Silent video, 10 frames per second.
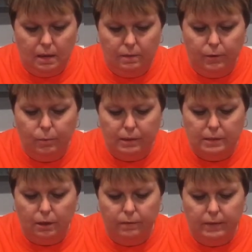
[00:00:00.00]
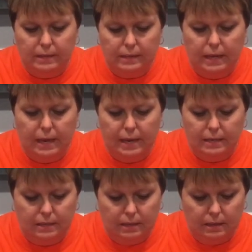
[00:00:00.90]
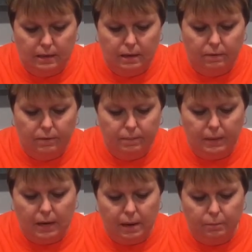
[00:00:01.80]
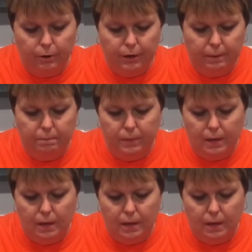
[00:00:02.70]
If you reserve this kit from the library,